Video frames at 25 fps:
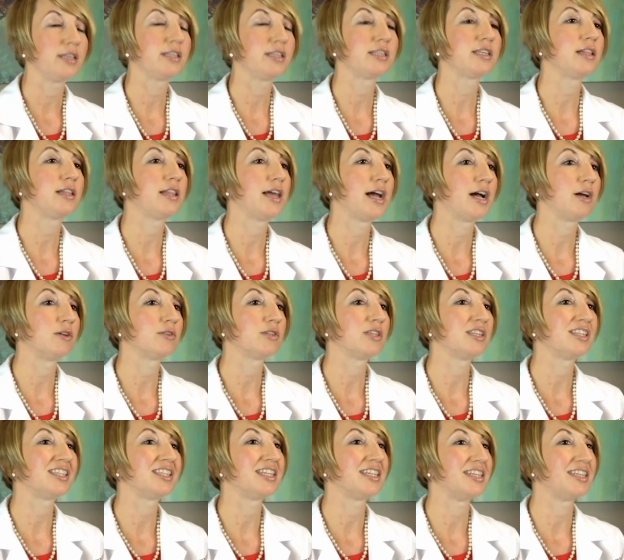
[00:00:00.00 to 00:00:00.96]
This allows
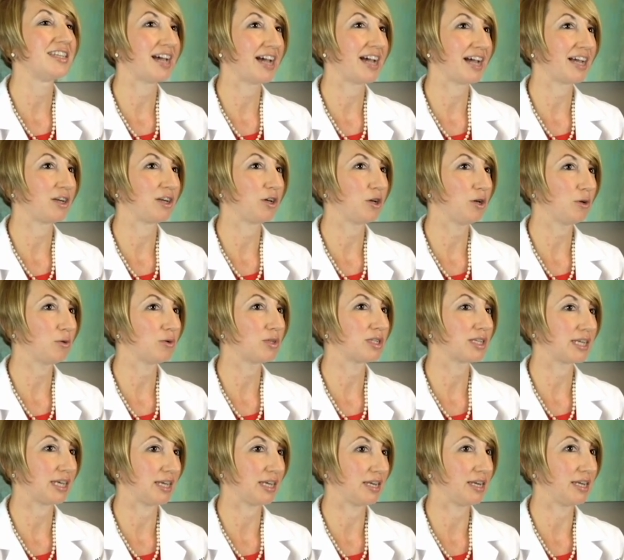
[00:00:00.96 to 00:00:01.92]
us to
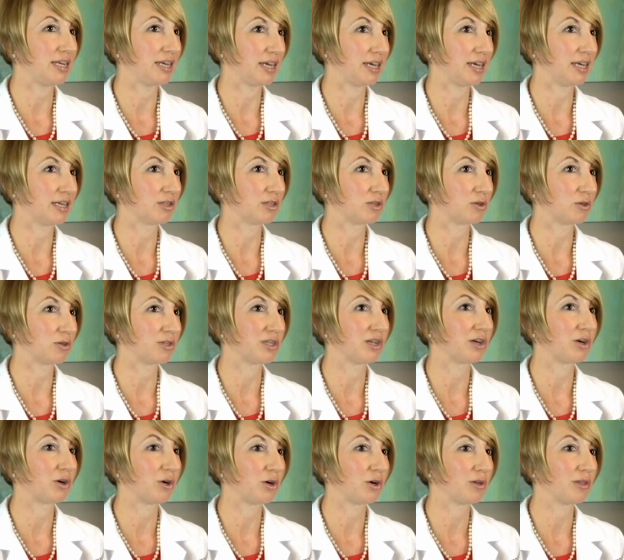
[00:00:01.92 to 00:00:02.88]
diagnose kidney cancers
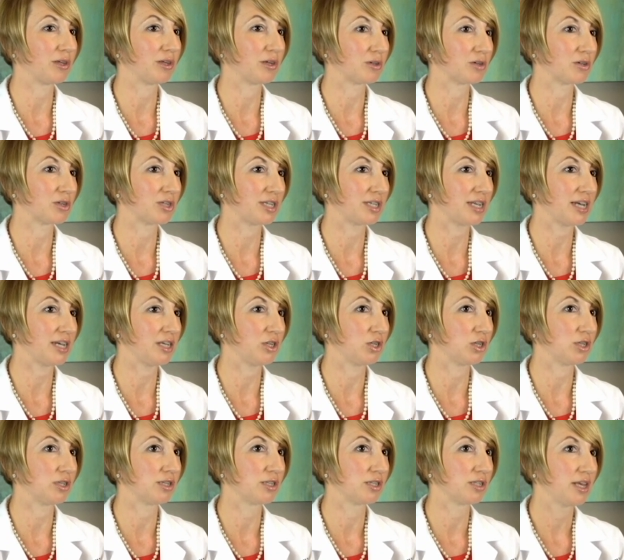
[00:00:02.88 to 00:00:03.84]
at earlier
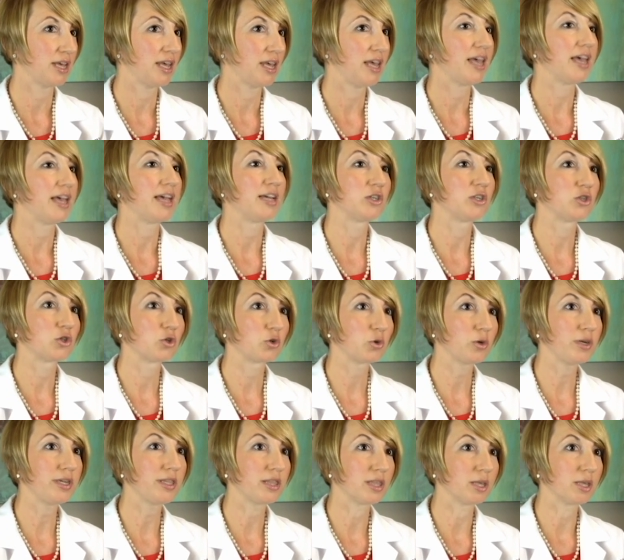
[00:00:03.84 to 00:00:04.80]
stages and
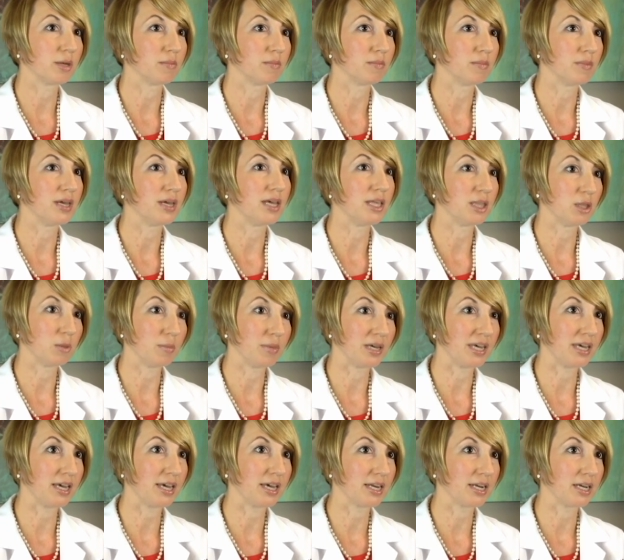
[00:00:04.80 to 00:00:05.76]
treat them in the
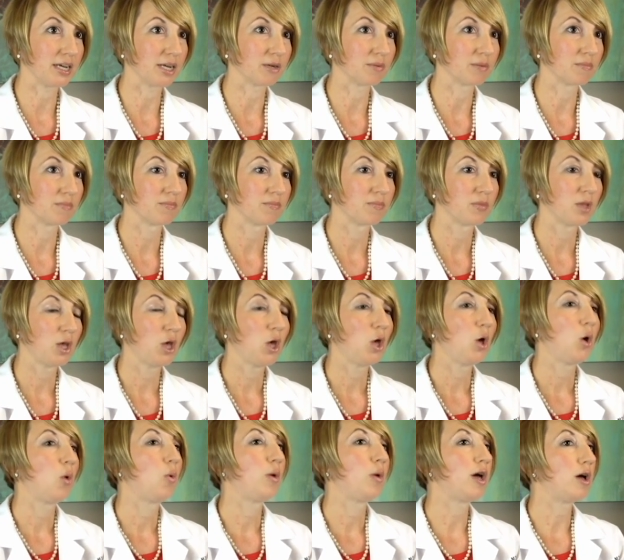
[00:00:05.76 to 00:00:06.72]
beginning.
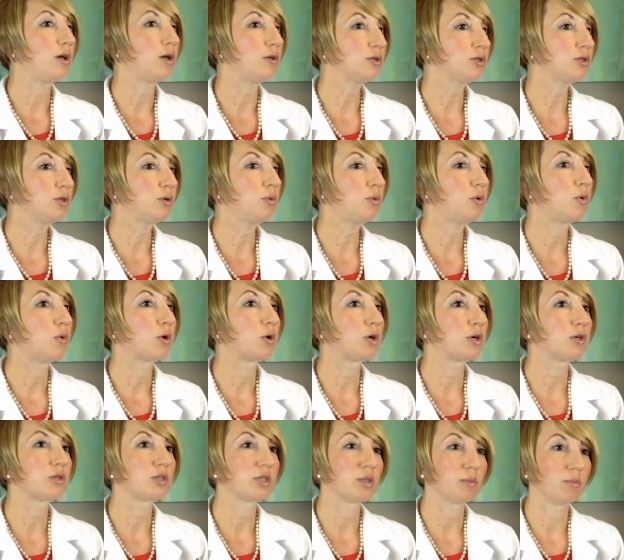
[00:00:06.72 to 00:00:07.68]
We also will
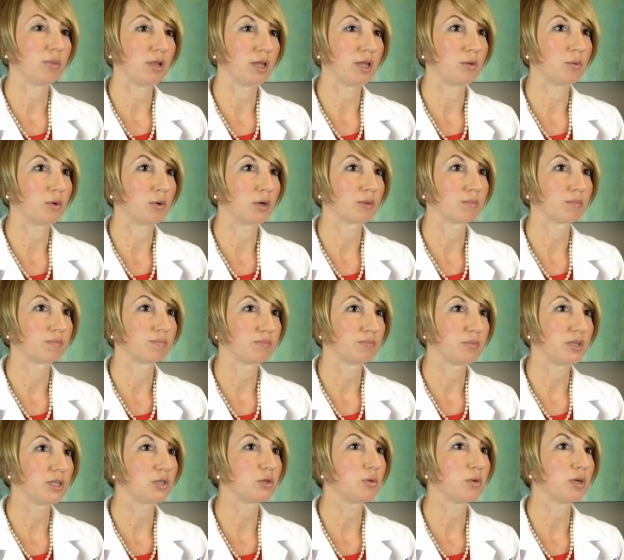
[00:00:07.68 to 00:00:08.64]
order some blood work.
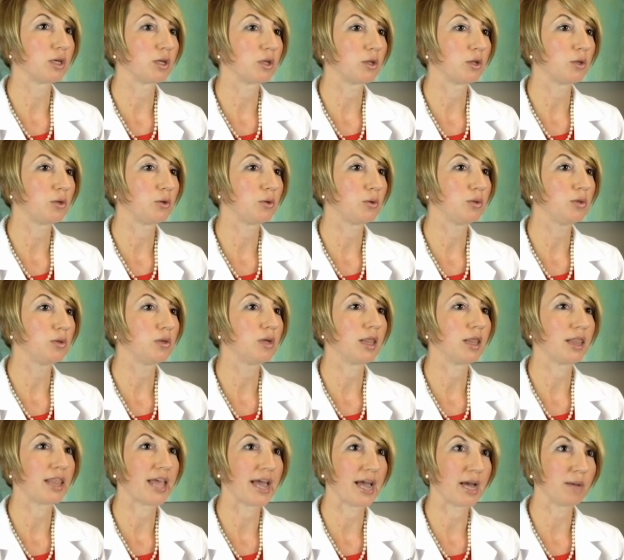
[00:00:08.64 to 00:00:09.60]
This will include
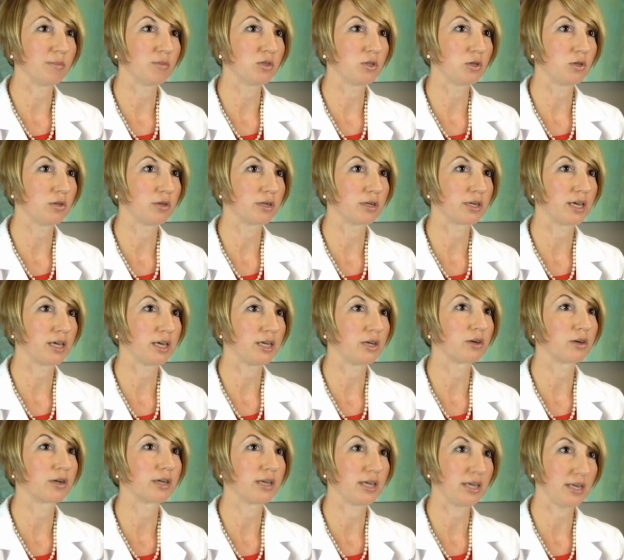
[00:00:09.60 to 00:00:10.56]
labs to look at
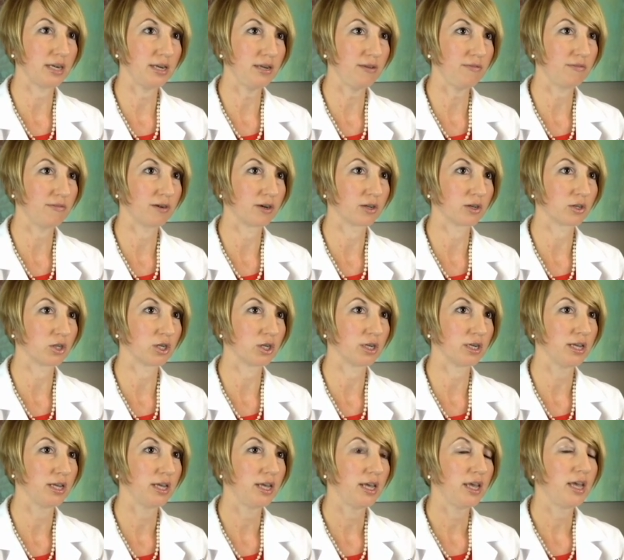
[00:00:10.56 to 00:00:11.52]
your kidney
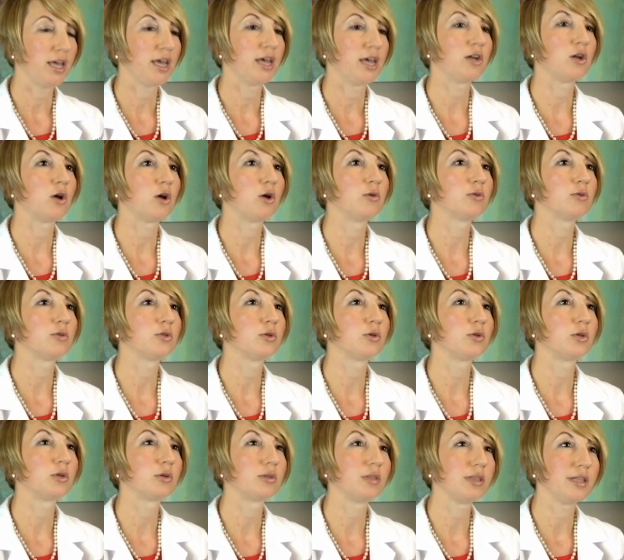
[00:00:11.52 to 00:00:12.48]
function and
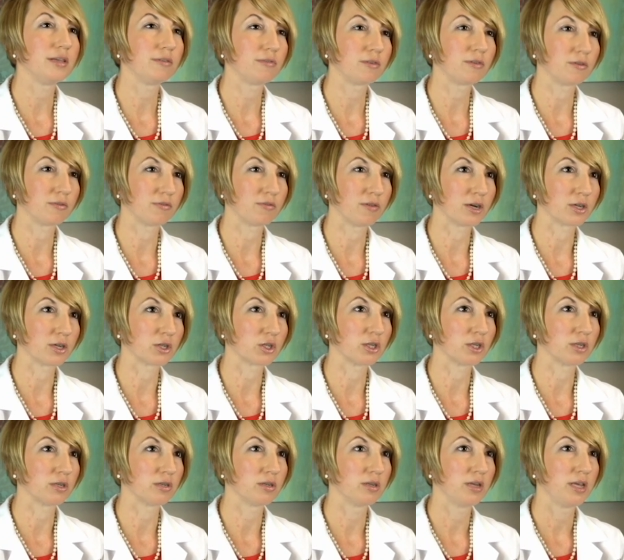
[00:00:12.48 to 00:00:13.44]
also your liver
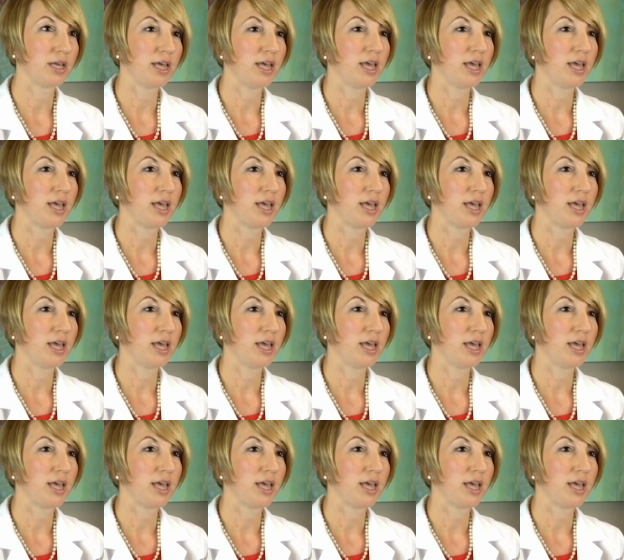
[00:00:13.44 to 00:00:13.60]
function.